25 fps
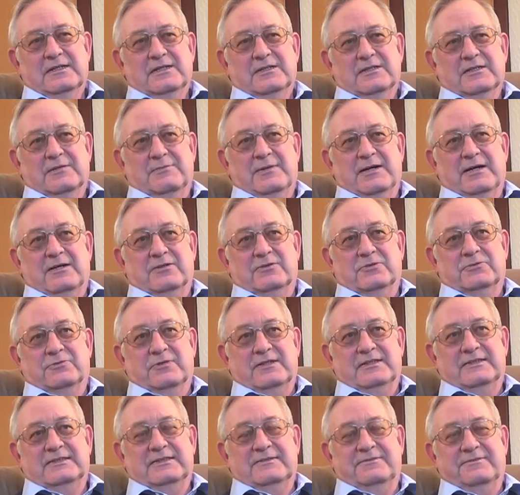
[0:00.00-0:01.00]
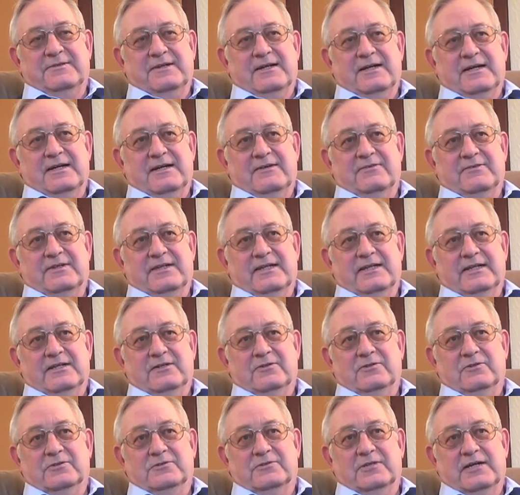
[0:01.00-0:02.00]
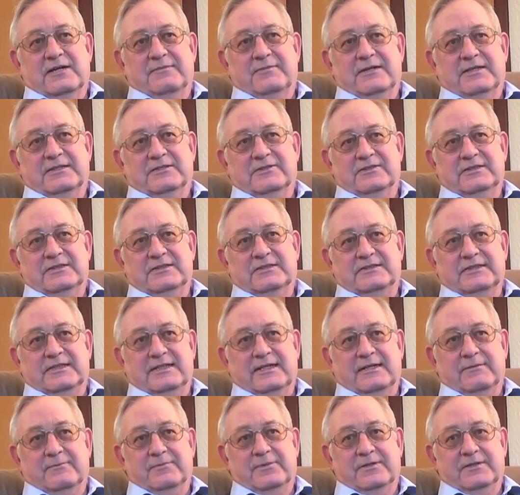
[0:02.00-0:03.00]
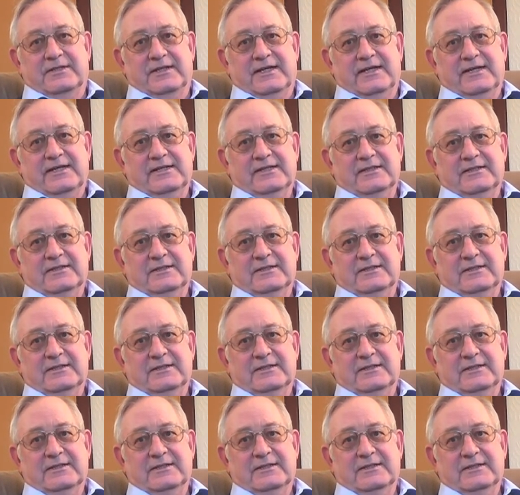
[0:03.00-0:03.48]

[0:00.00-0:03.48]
about 25 kilo dry matter intake per day